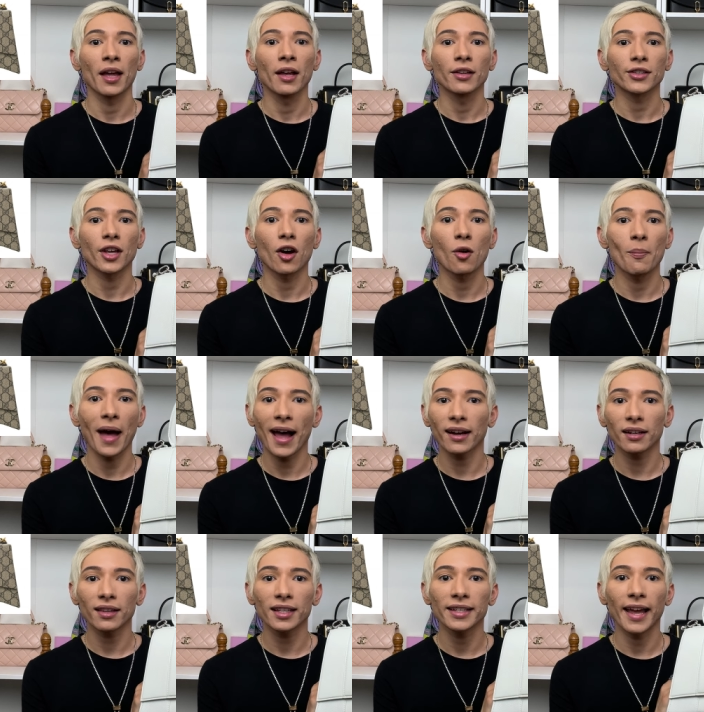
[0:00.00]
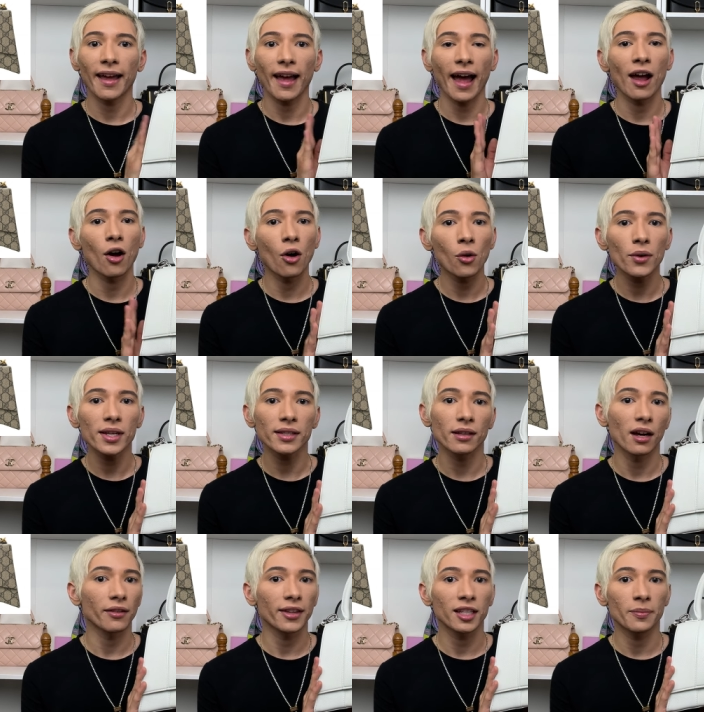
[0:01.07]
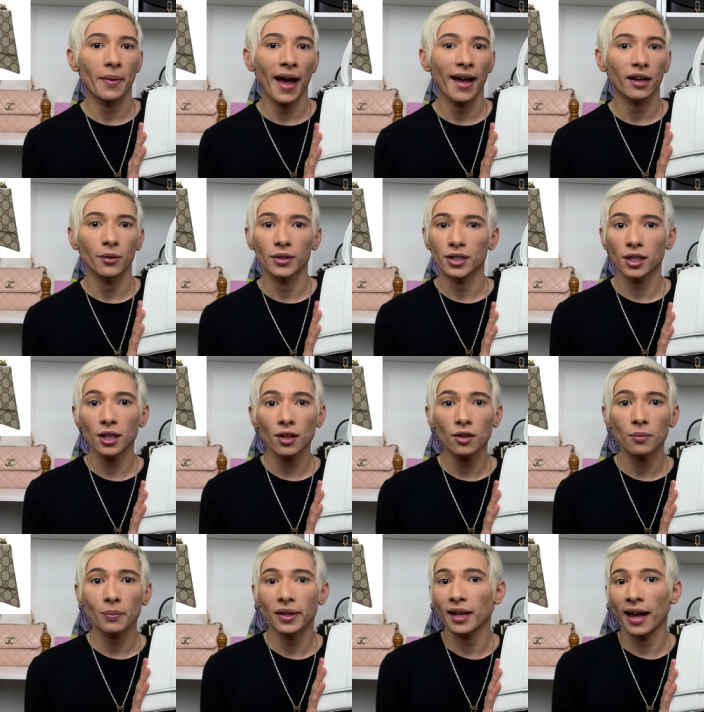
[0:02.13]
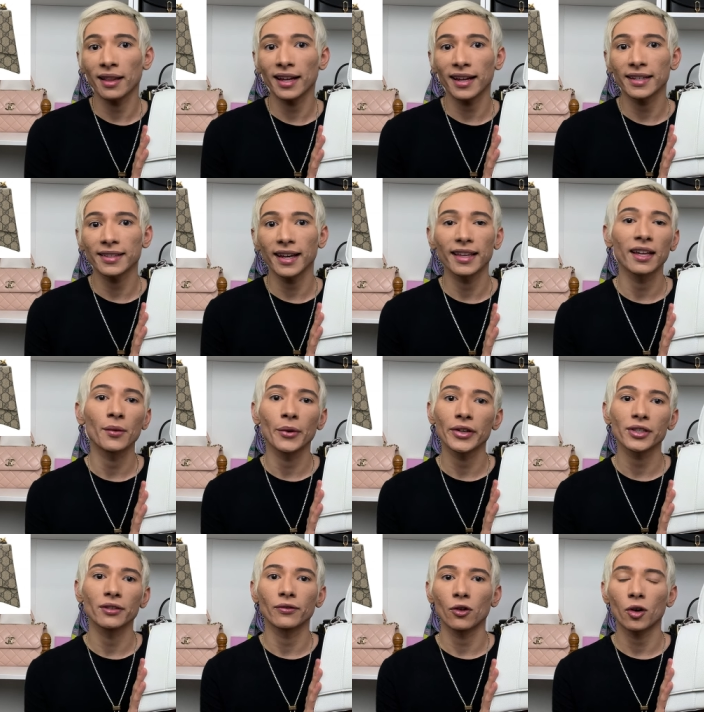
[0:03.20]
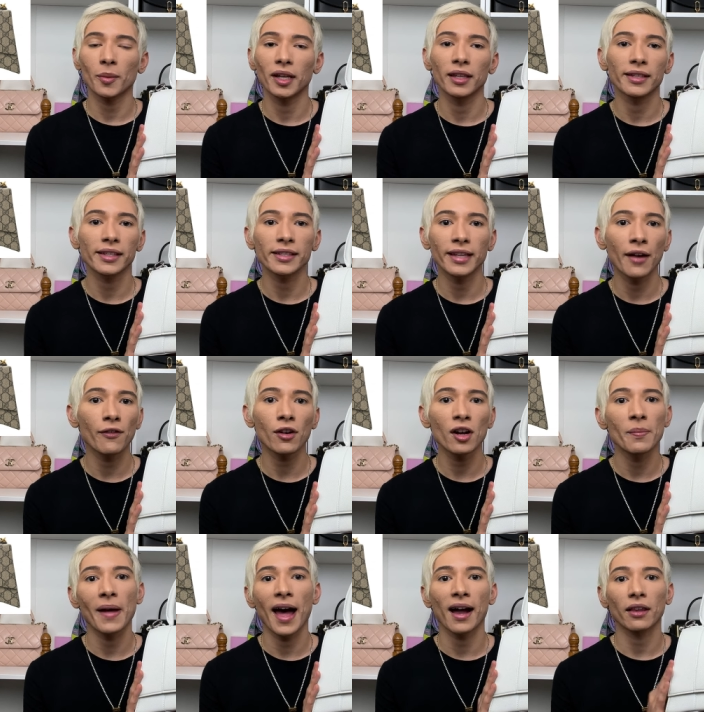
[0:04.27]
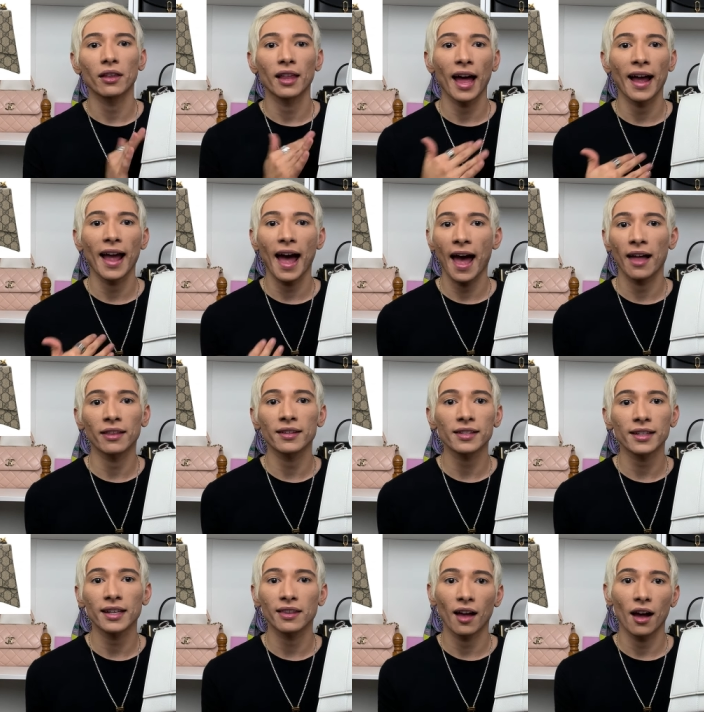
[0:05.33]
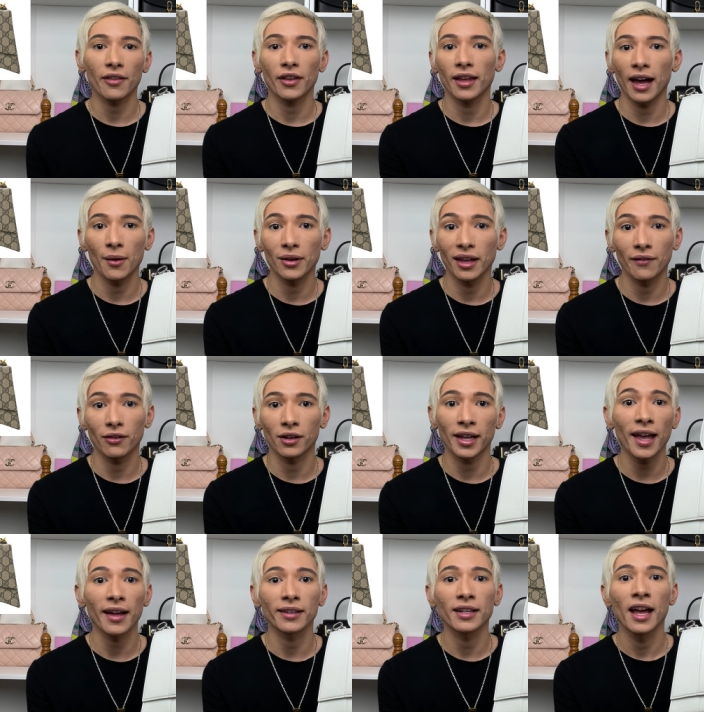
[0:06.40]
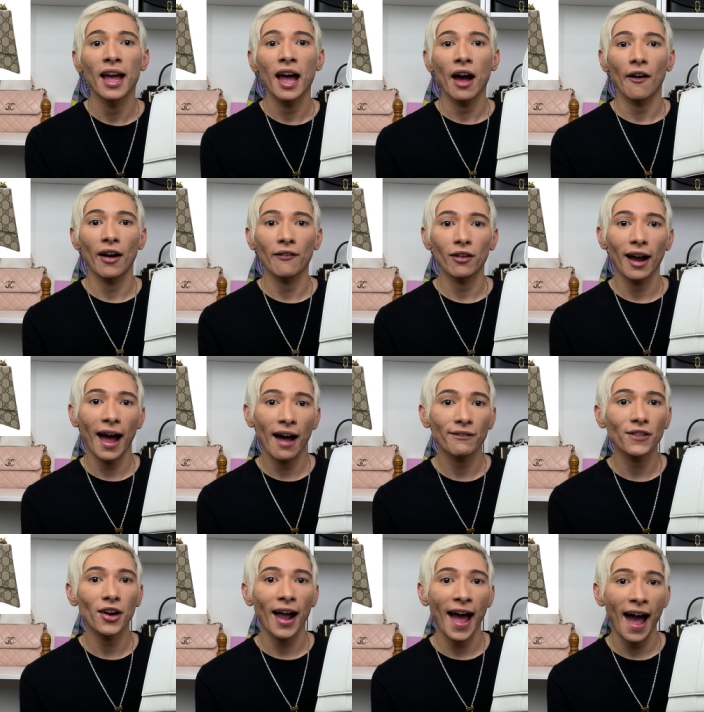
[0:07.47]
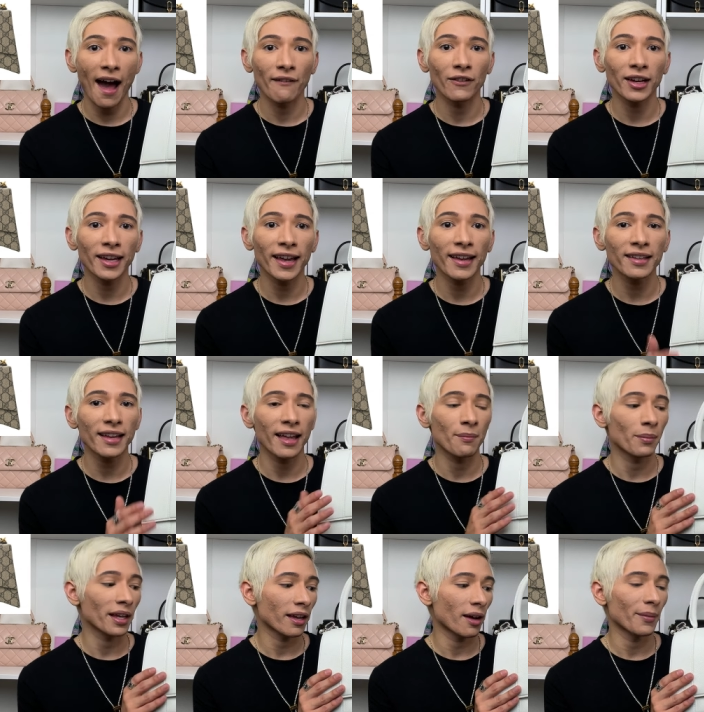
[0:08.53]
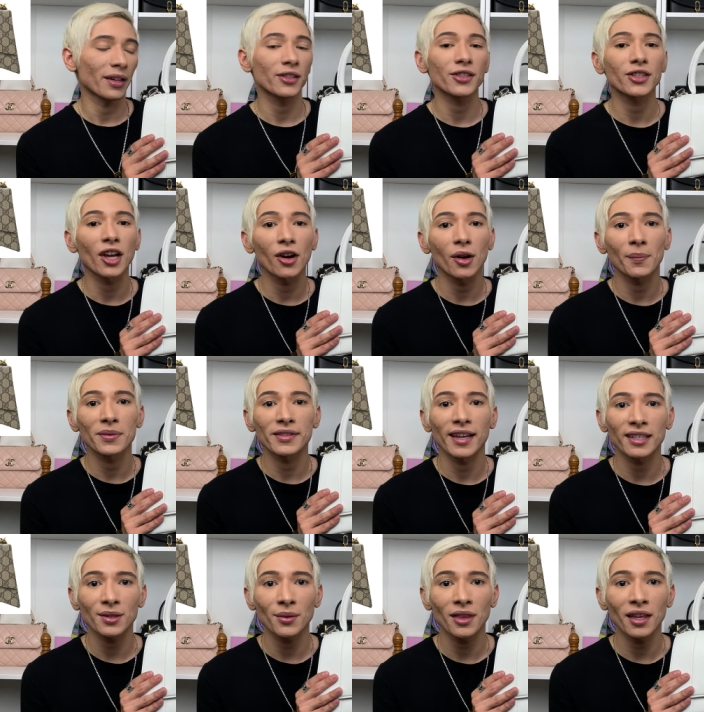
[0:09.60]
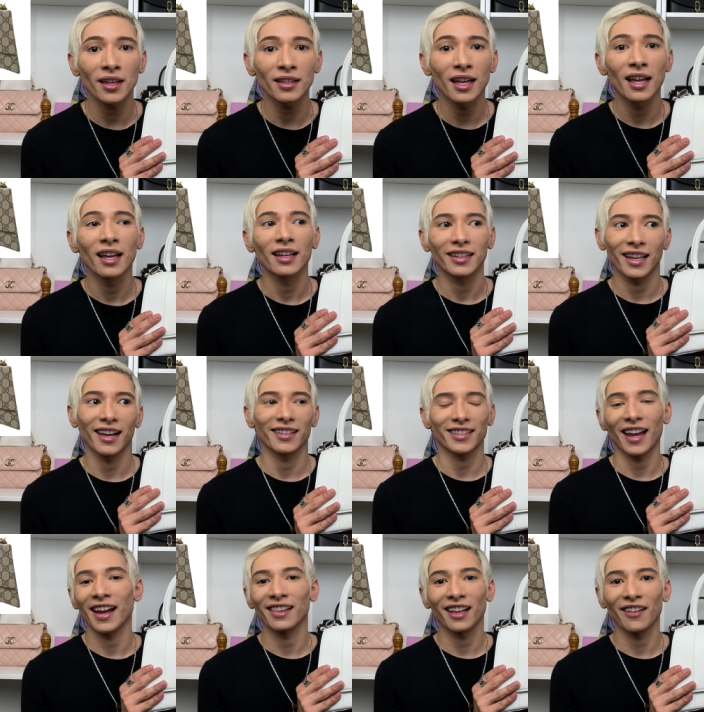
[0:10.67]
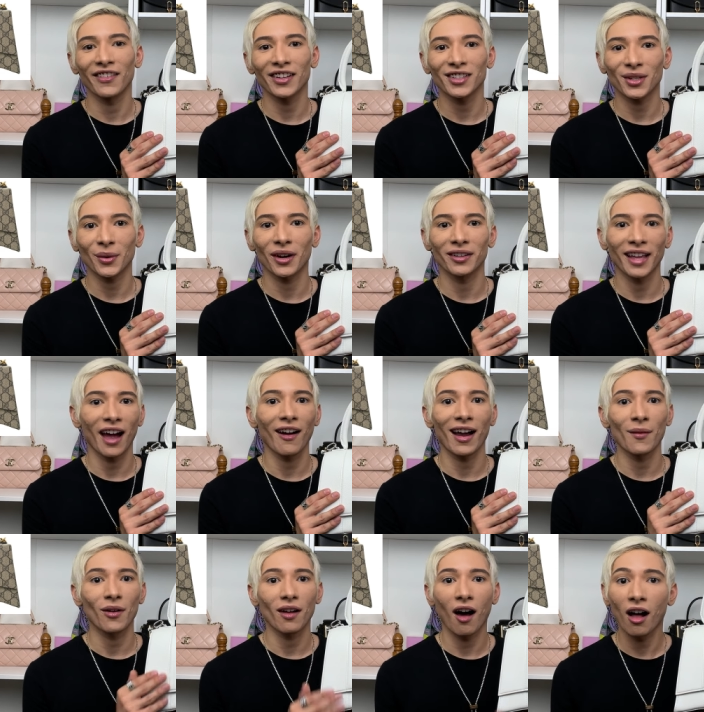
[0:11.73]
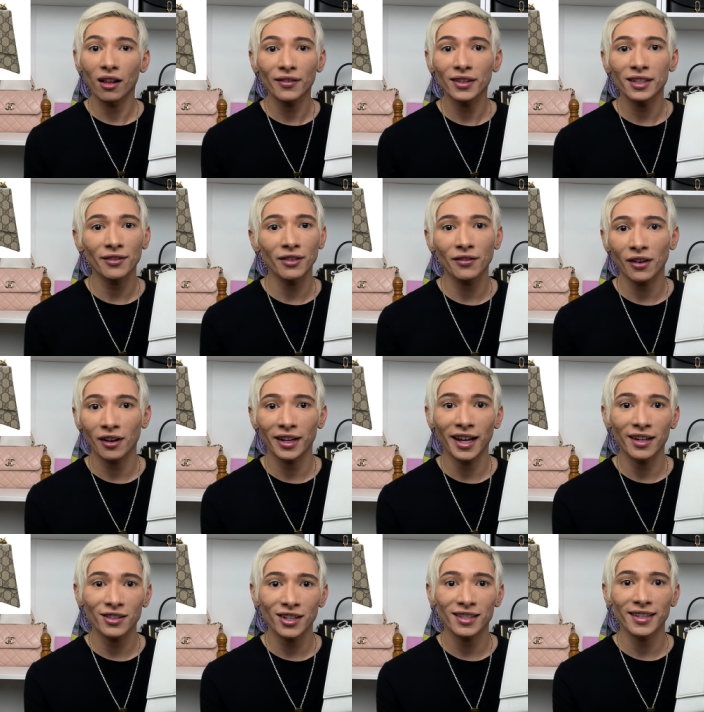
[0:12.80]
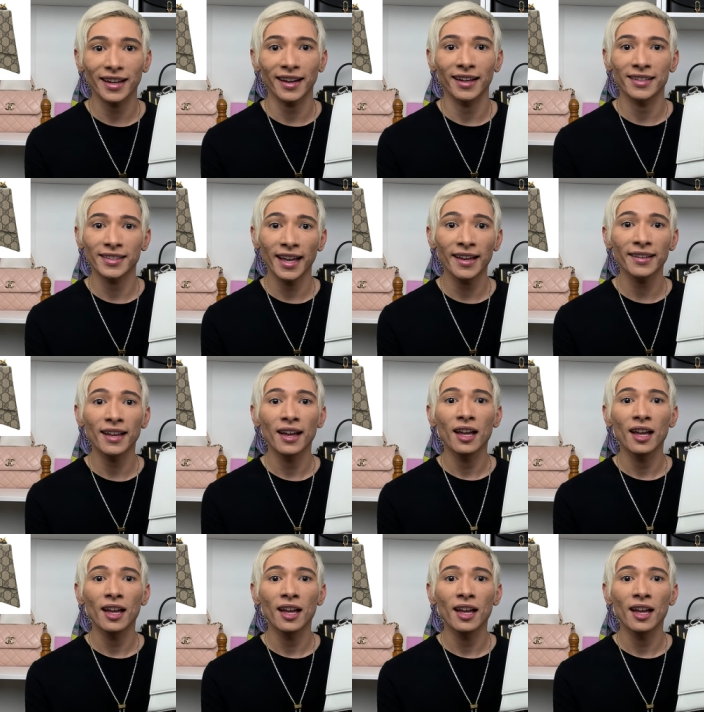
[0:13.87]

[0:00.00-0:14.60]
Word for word: So back in the day, I always thought this bag was cute, but I, uh, like I said, it wasn't for me. This was never a bag that I honestly thought that I would ever get. However, after having it and becoming so obsessed with it, yes, I love it to where now I want all of the different variations, like I said,